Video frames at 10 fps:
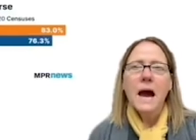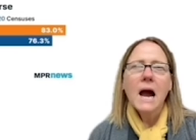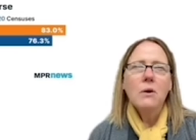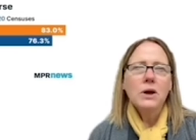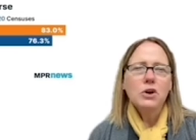
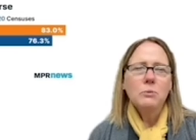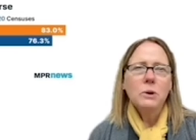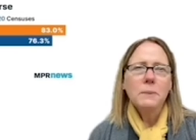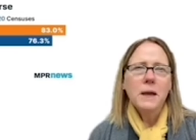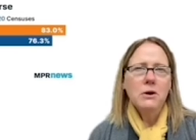How are you
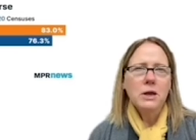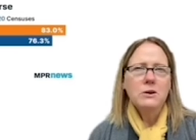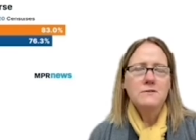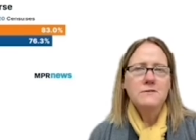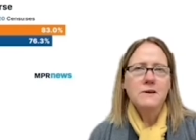preparing
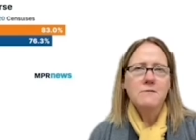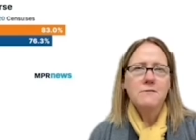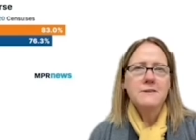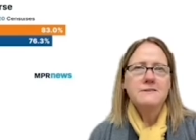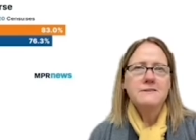
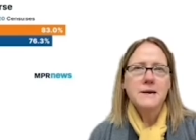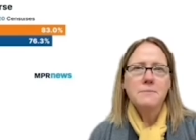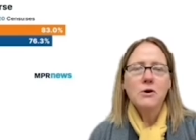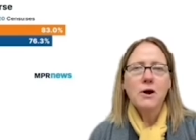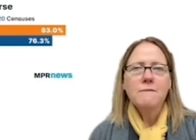yourself for this
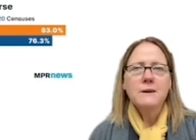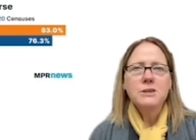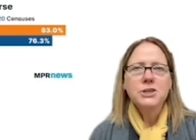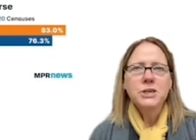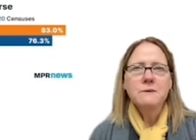
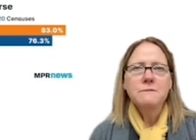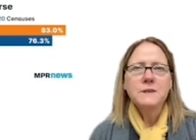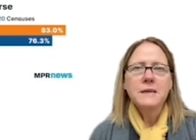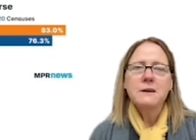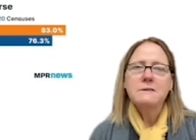demographic
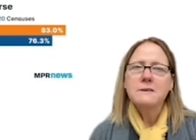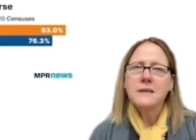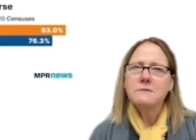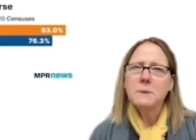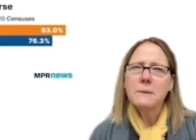shift in our
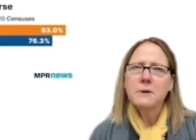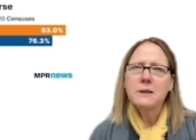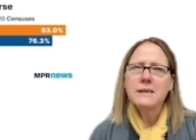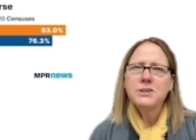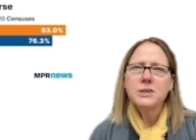state's
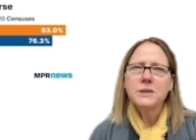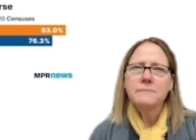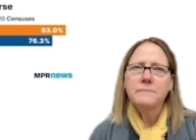population?